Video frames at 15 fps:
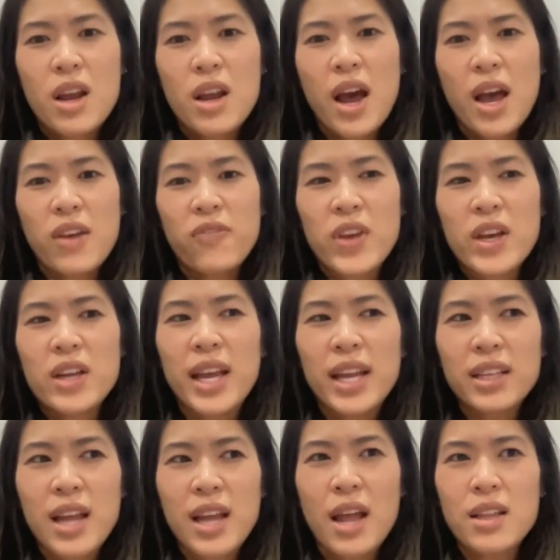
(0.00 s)
I feel
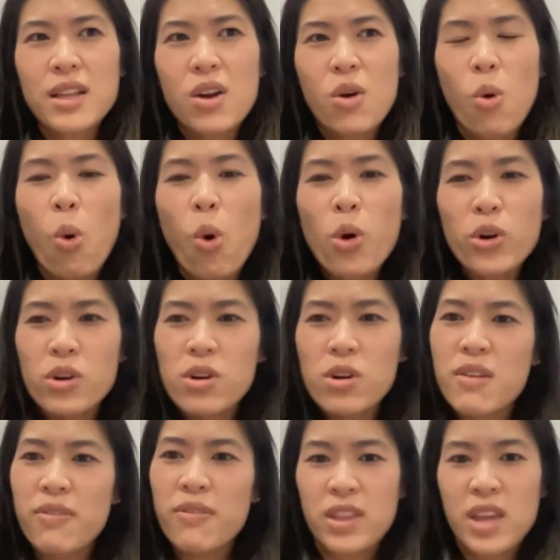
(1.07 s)
like that order
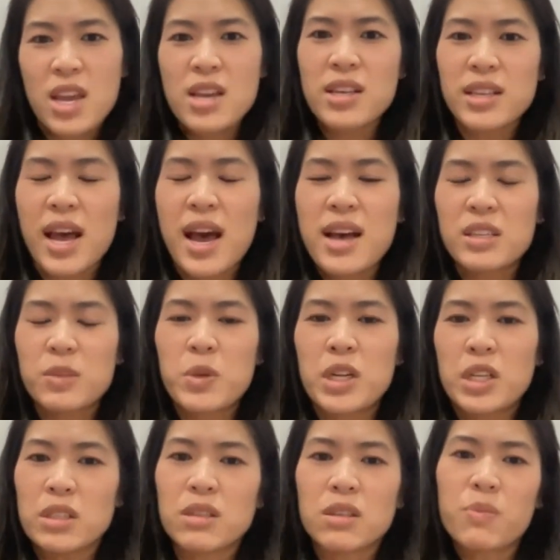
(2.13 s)
of things has been a
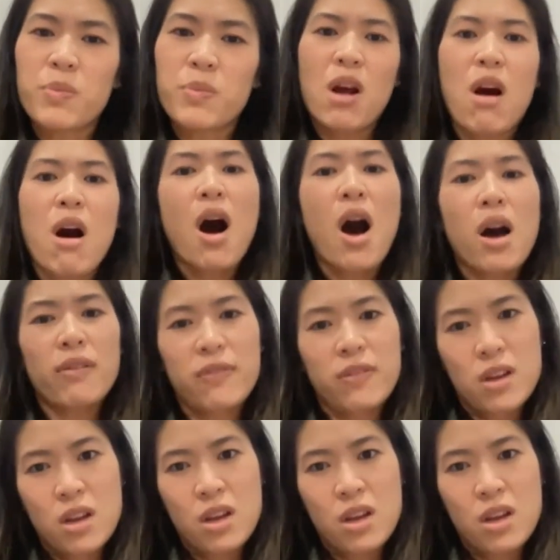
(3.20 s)
little bit off.